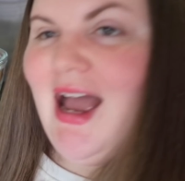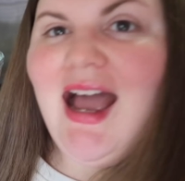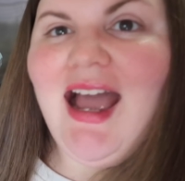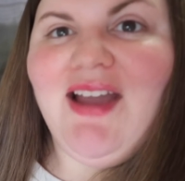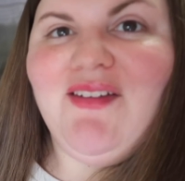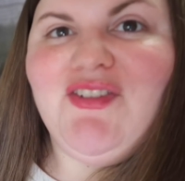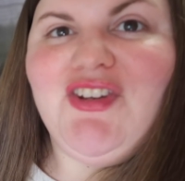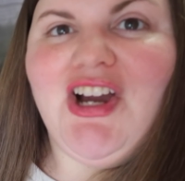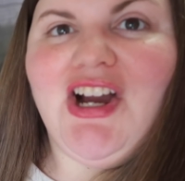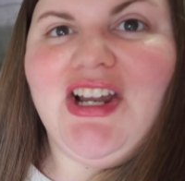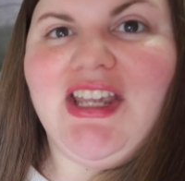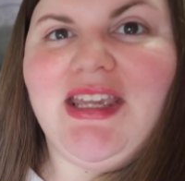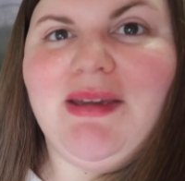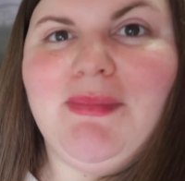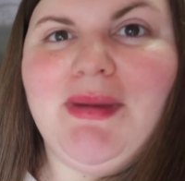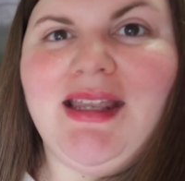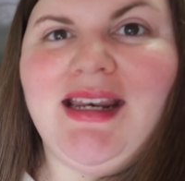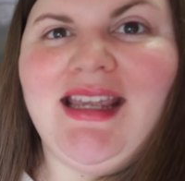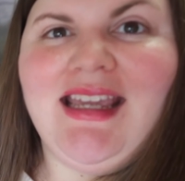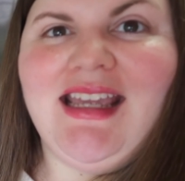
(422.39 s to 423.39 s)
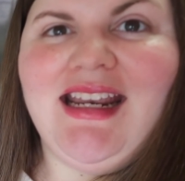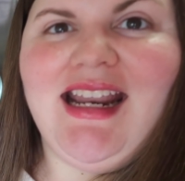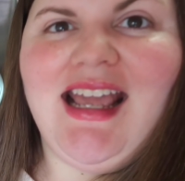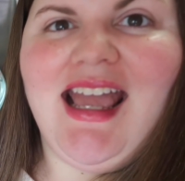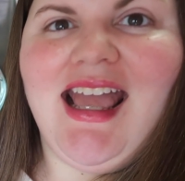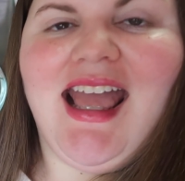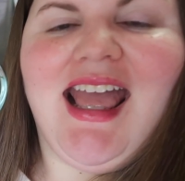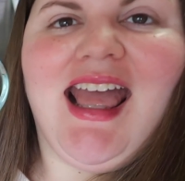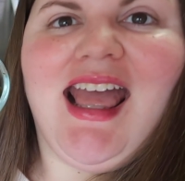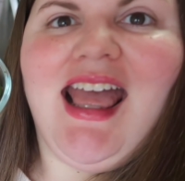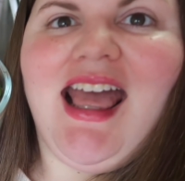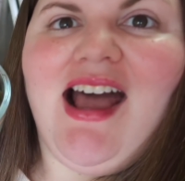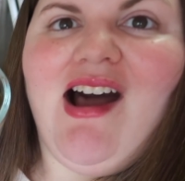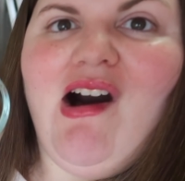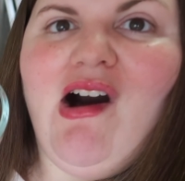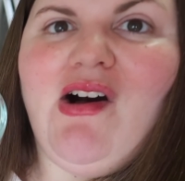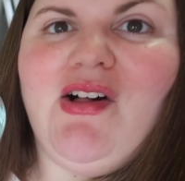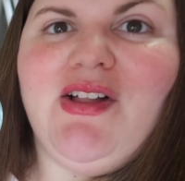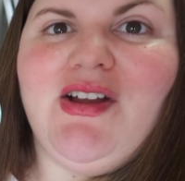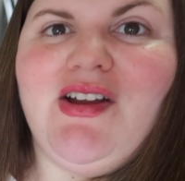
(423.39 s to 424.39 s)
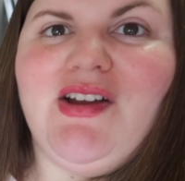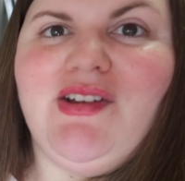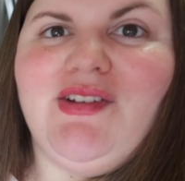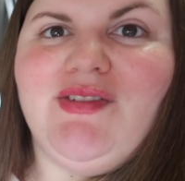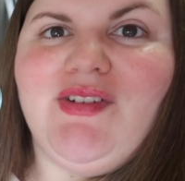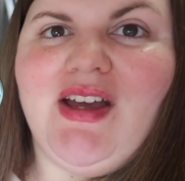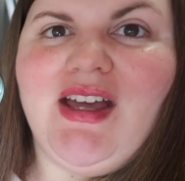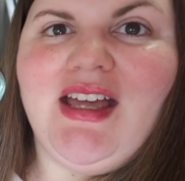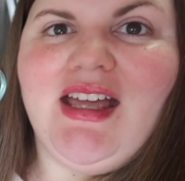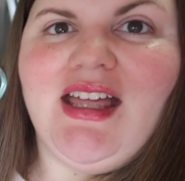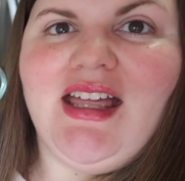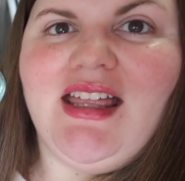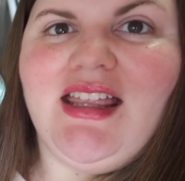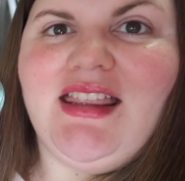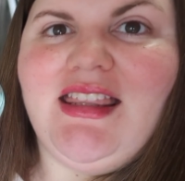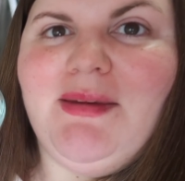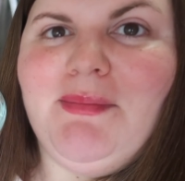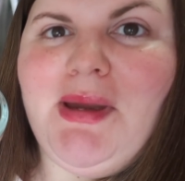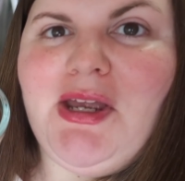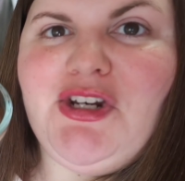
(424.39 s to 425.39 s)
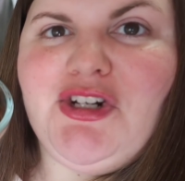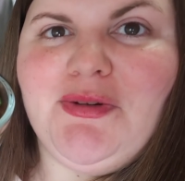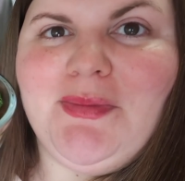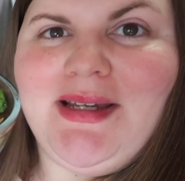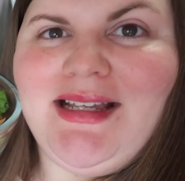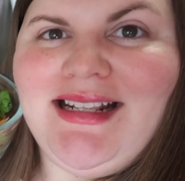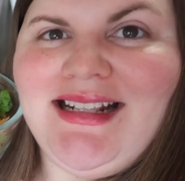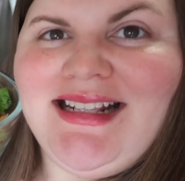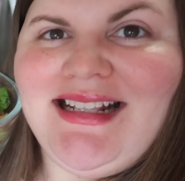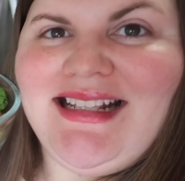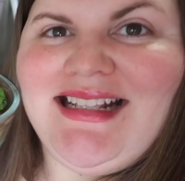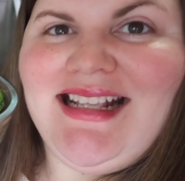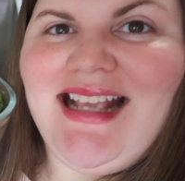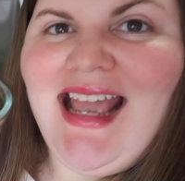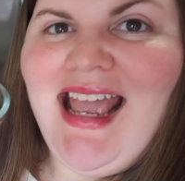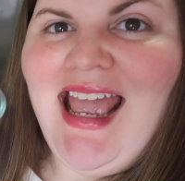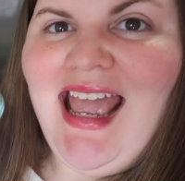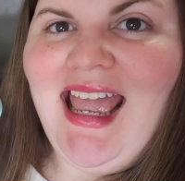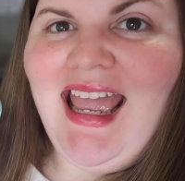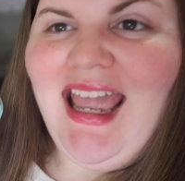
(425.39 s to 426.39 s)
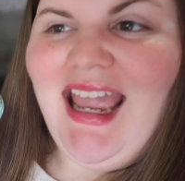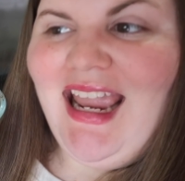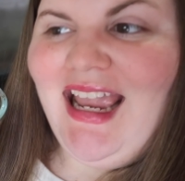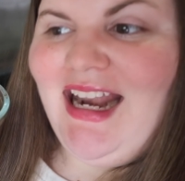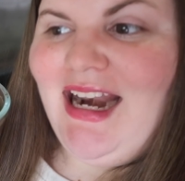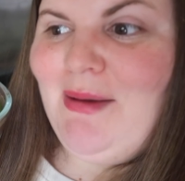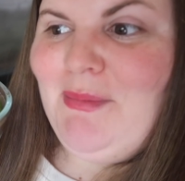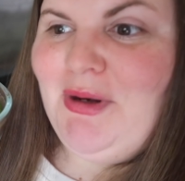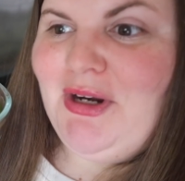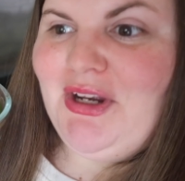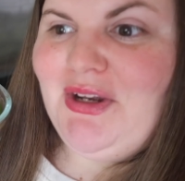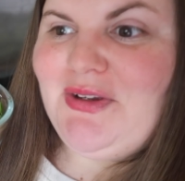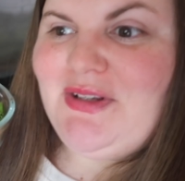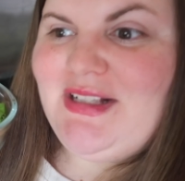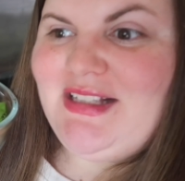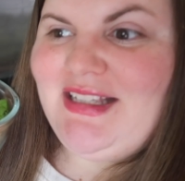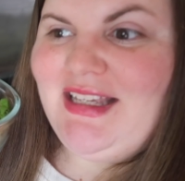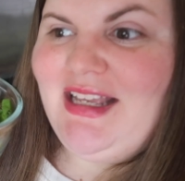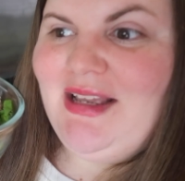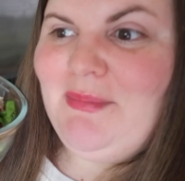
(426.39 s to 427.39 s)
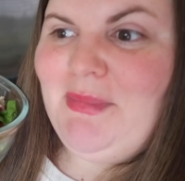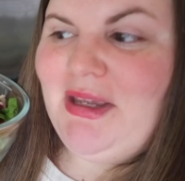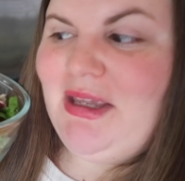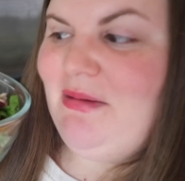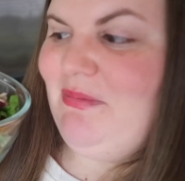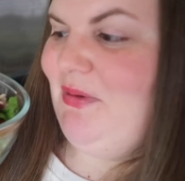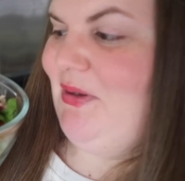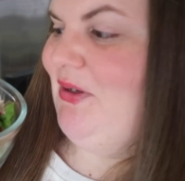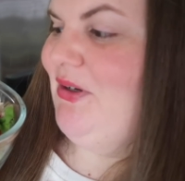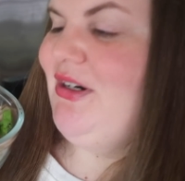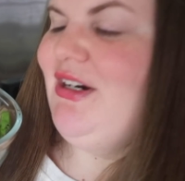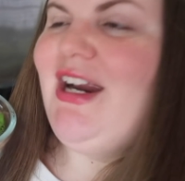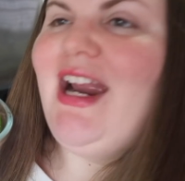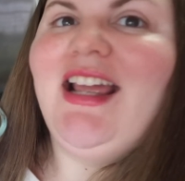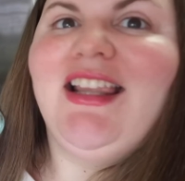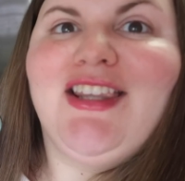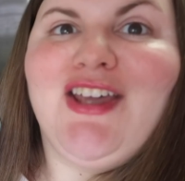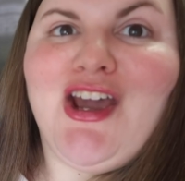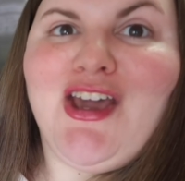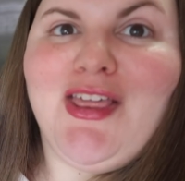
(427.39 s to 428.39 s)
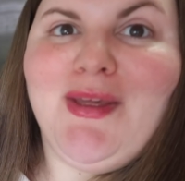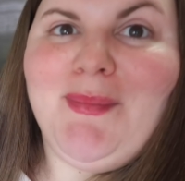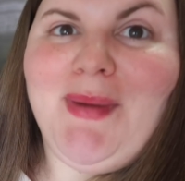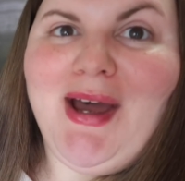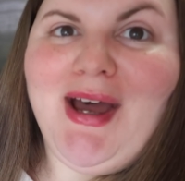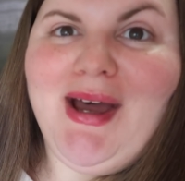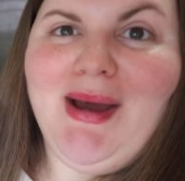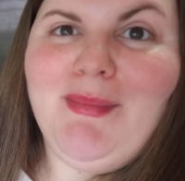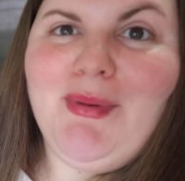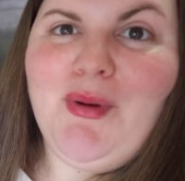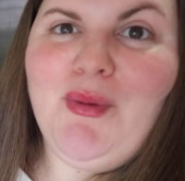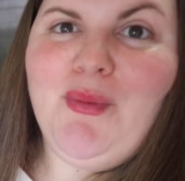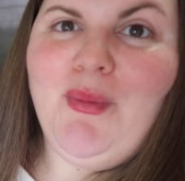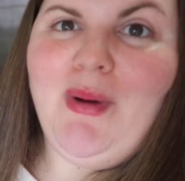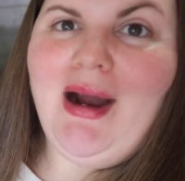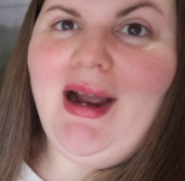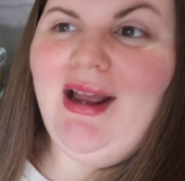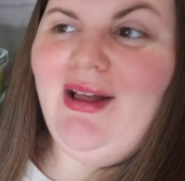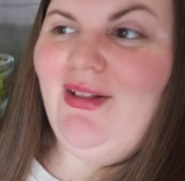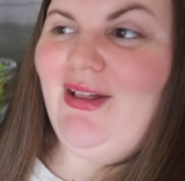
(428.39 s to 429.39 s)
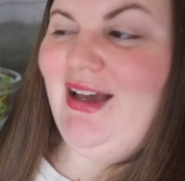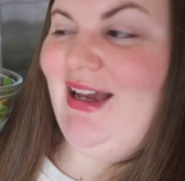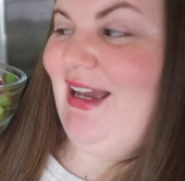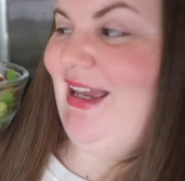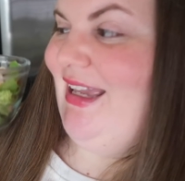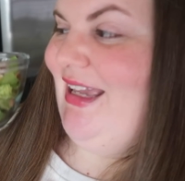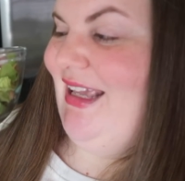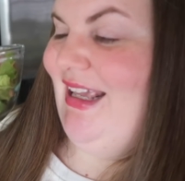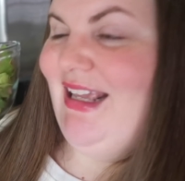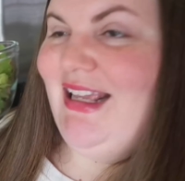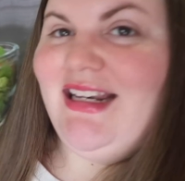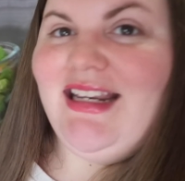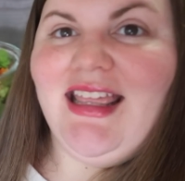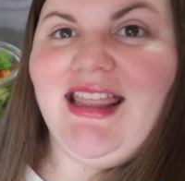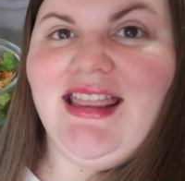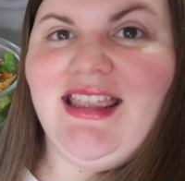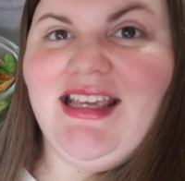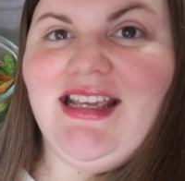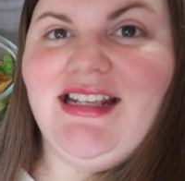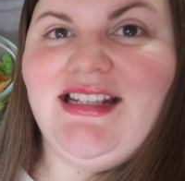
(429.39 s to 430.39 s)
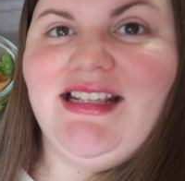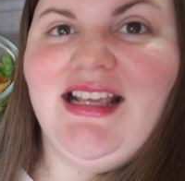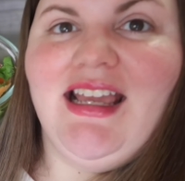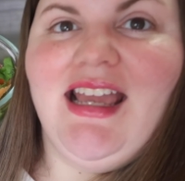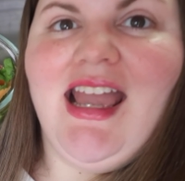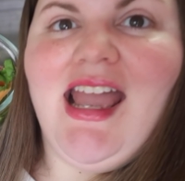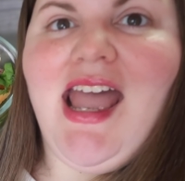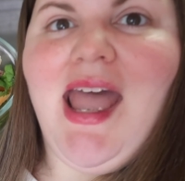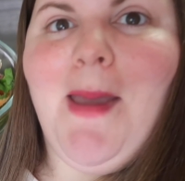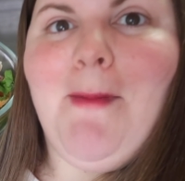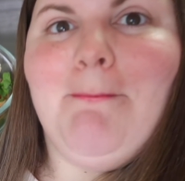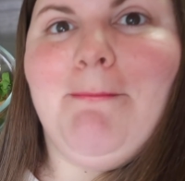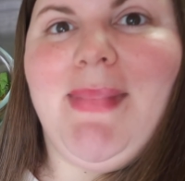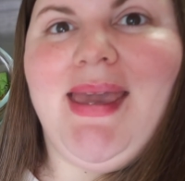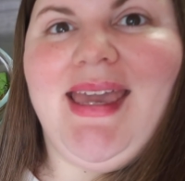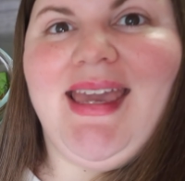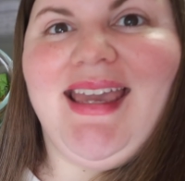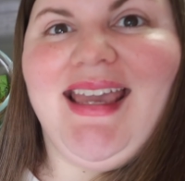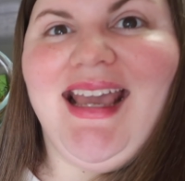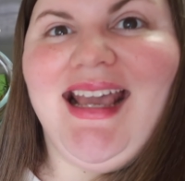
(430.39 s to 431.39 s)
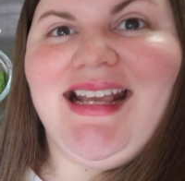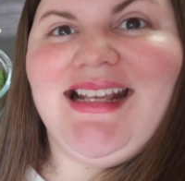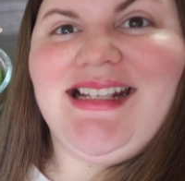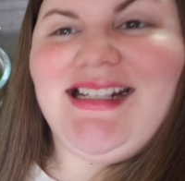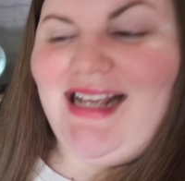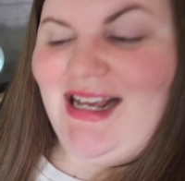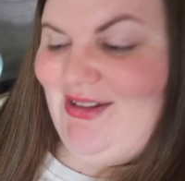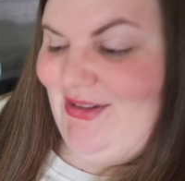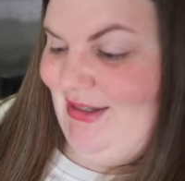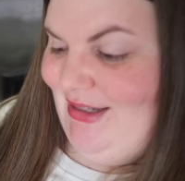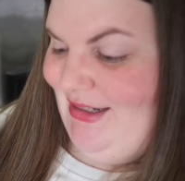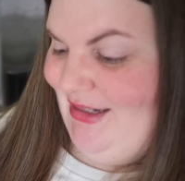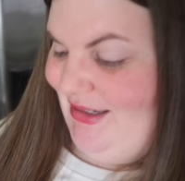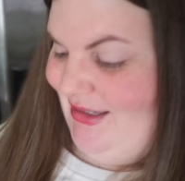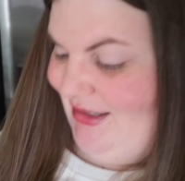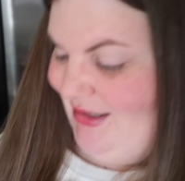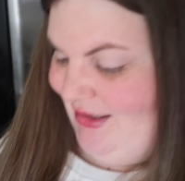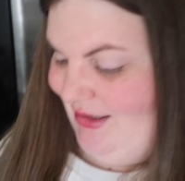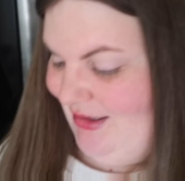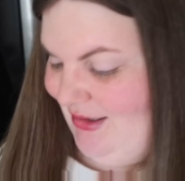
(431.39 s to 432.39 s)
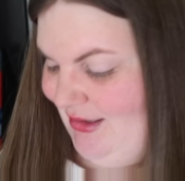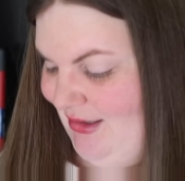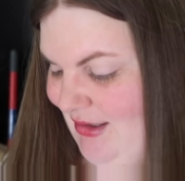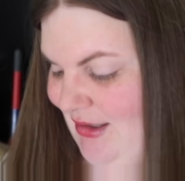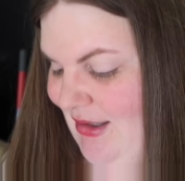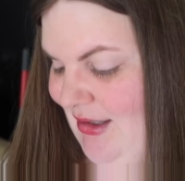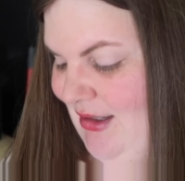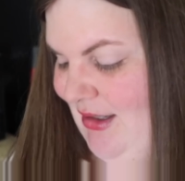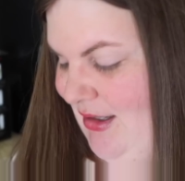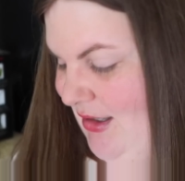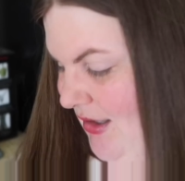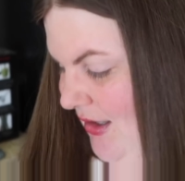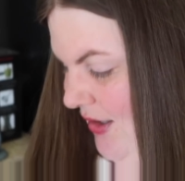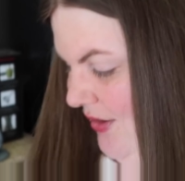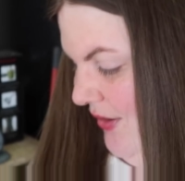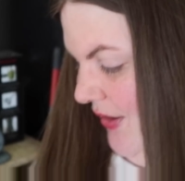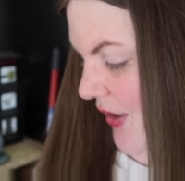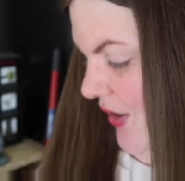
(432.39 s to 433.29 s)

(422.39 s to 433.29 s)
I have documented all of the measurements, and I'm gonna go sit at my computer and look them up while I eat this big salad. Here